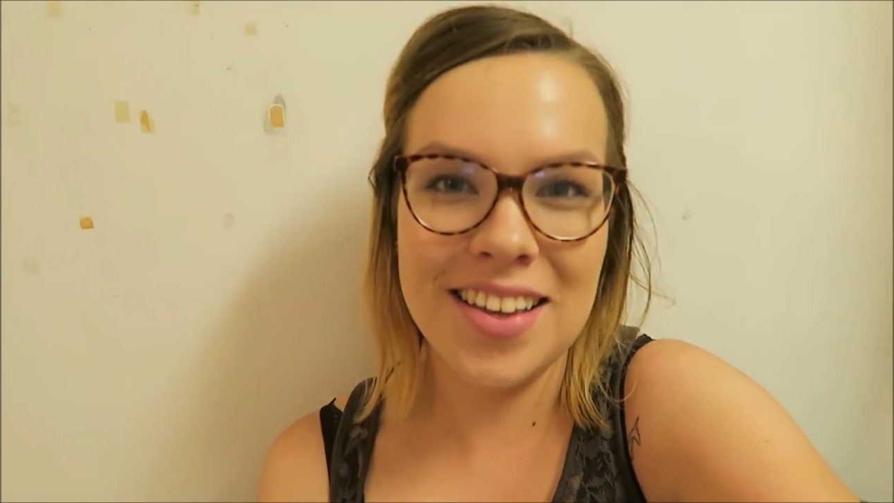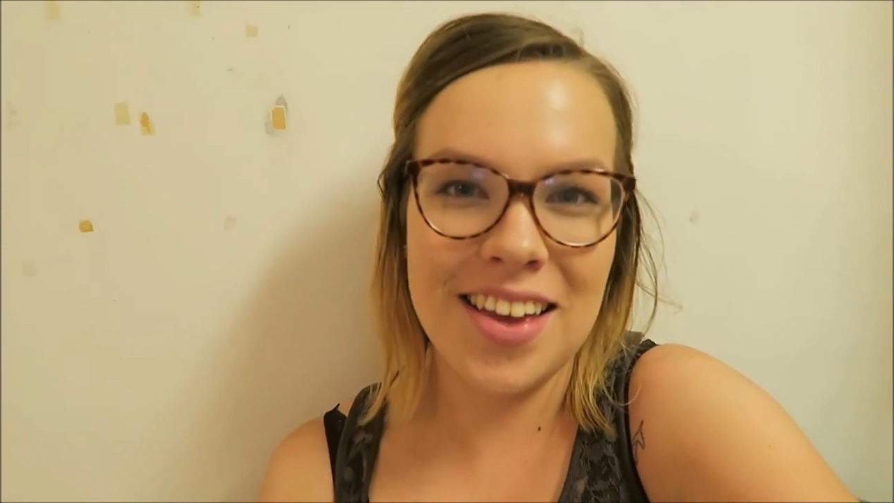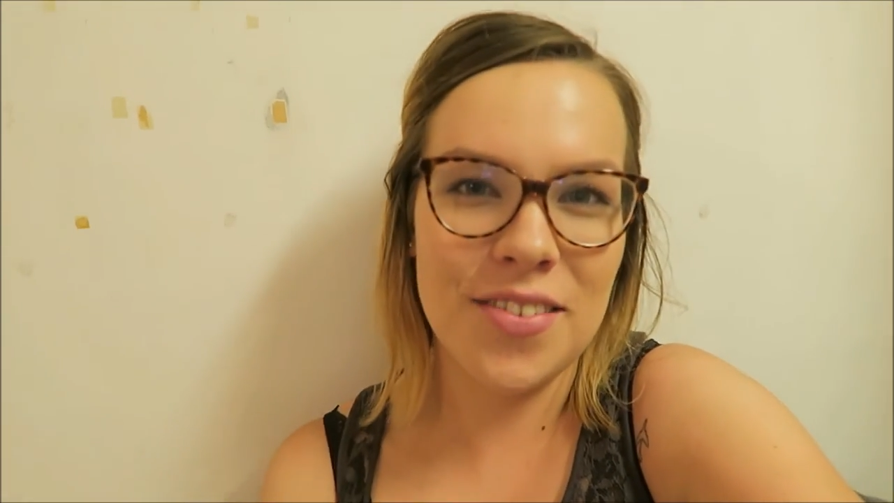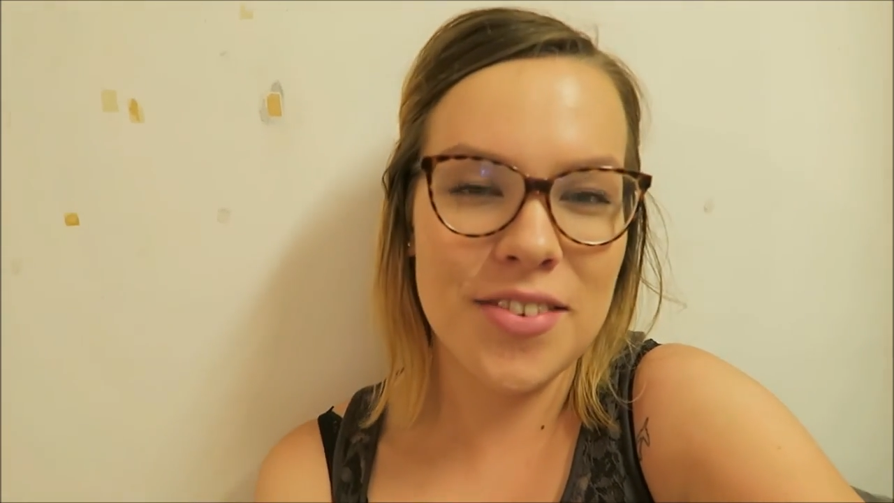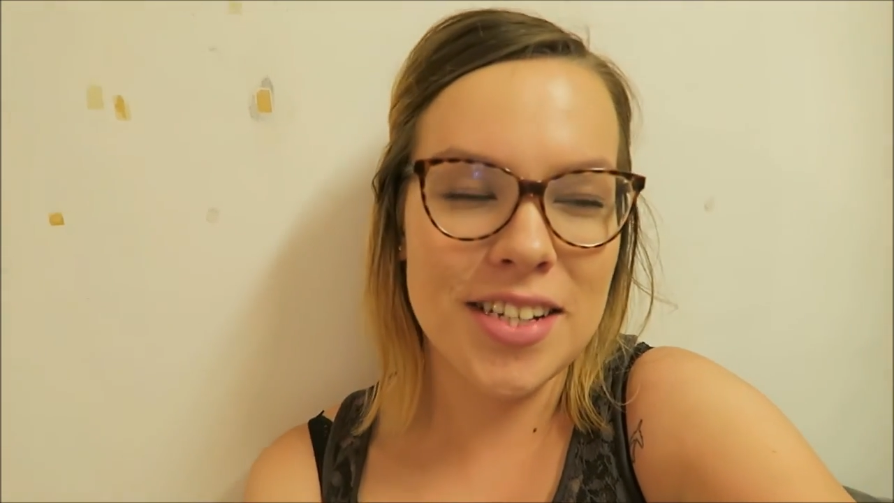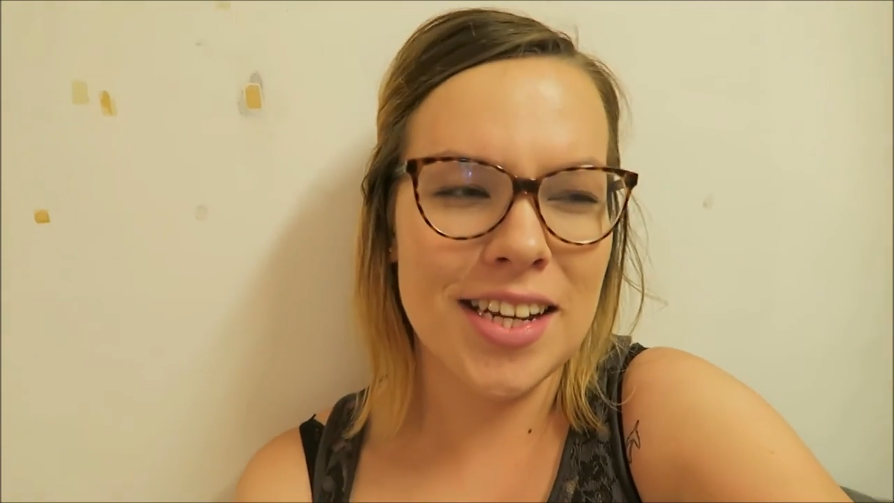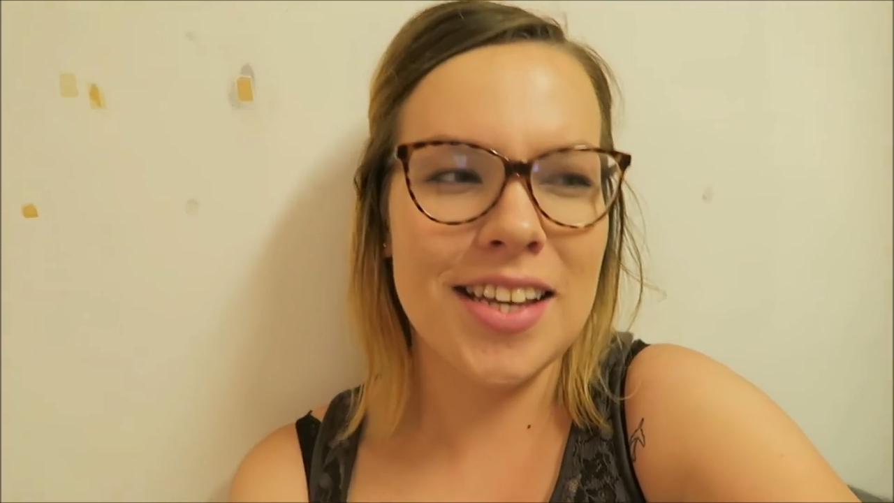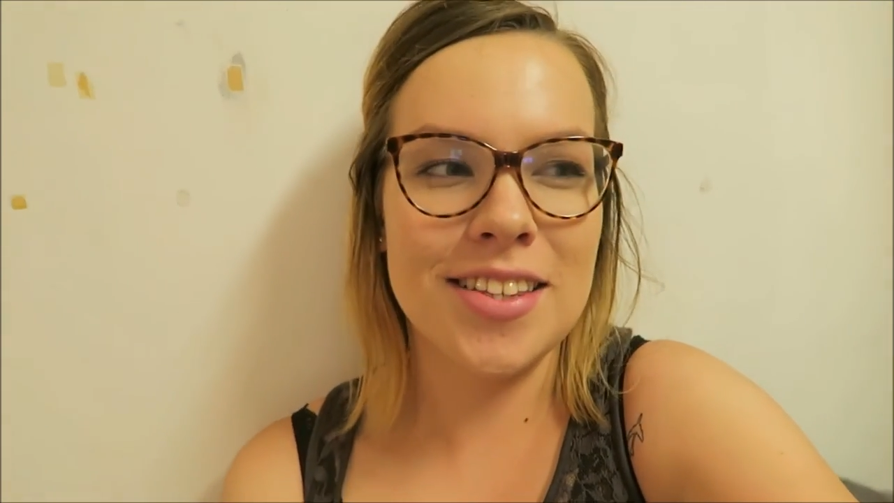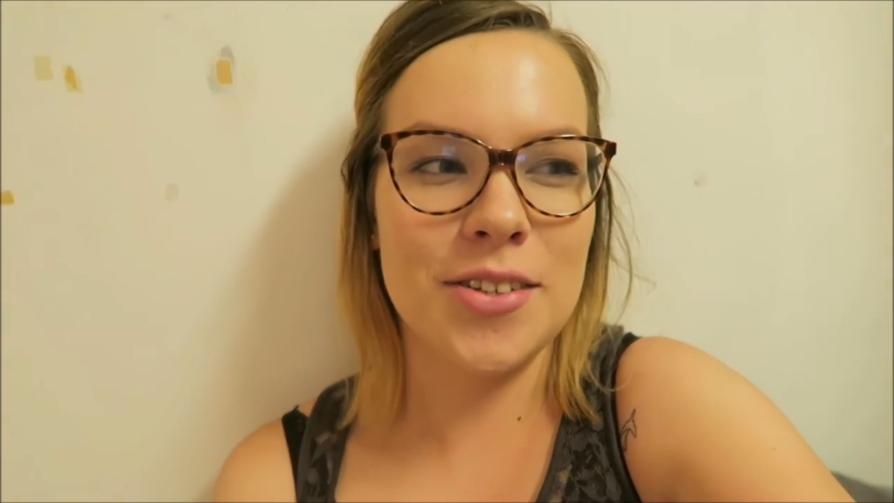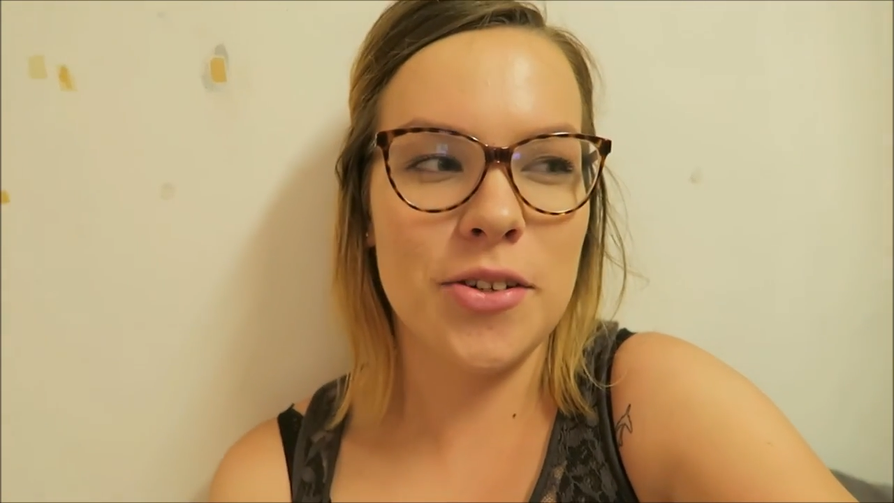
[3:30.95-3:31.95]
Every day
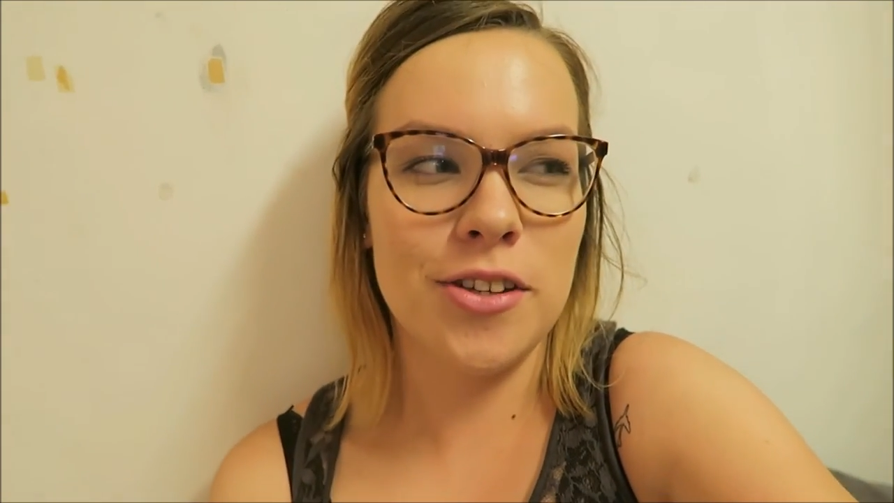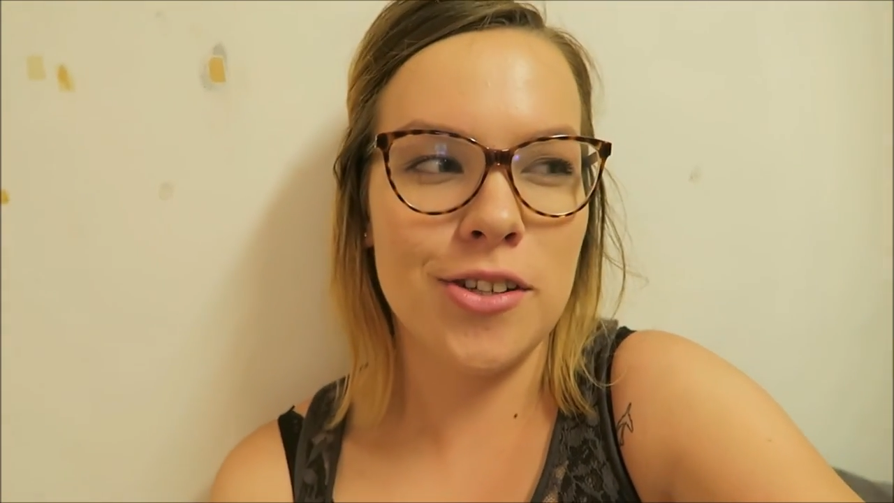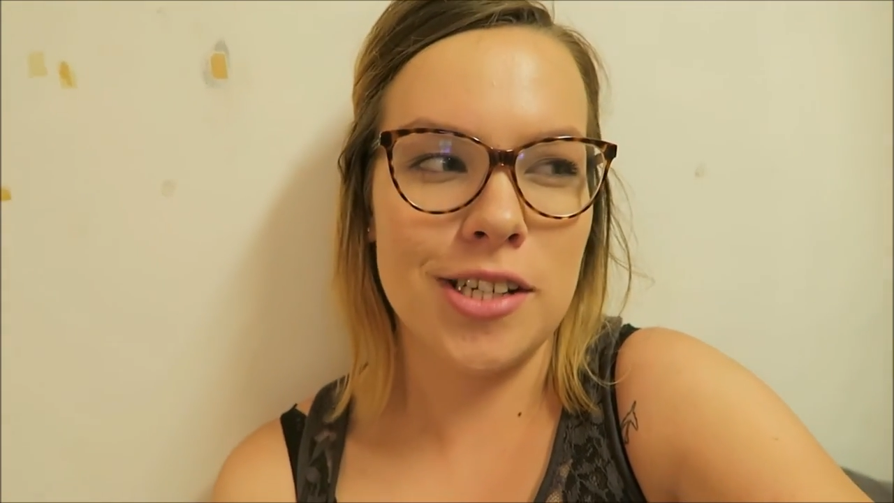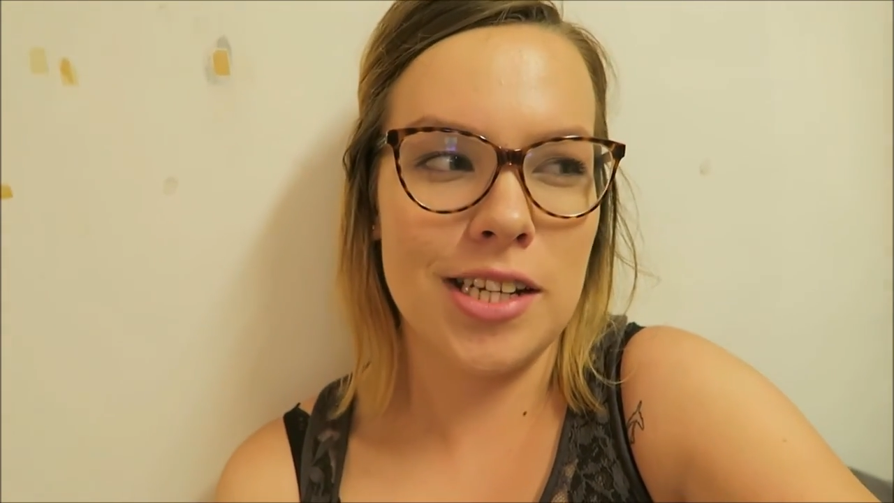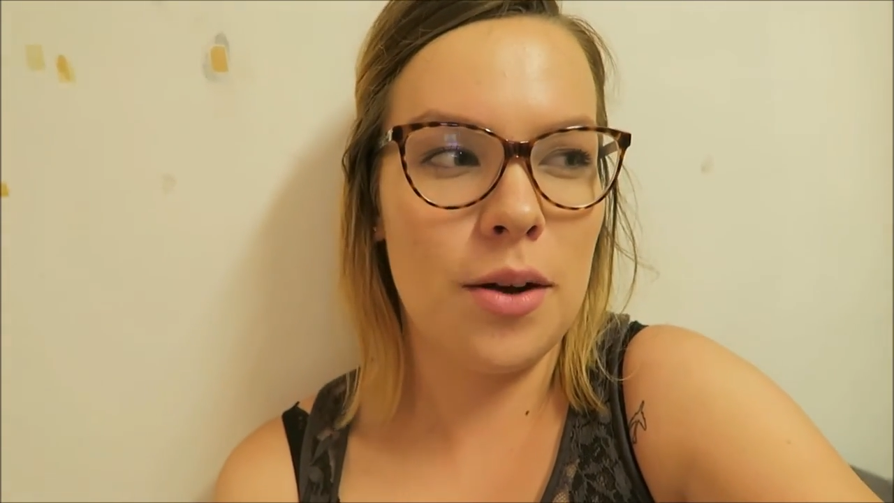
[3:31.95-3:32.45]
is not usually